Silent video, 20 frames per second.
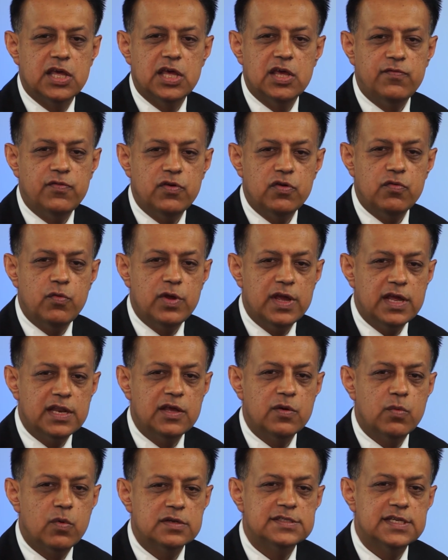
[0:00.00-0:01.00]
If you really
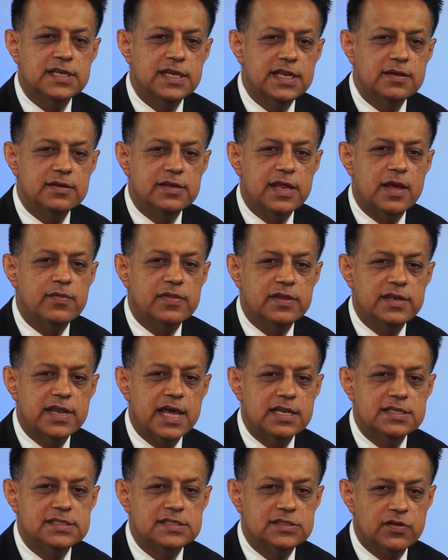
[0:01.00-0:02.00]
want an in-depth
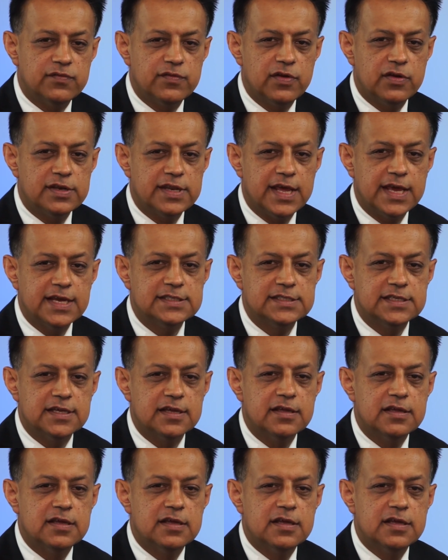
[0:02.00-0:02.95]
analysis of your data,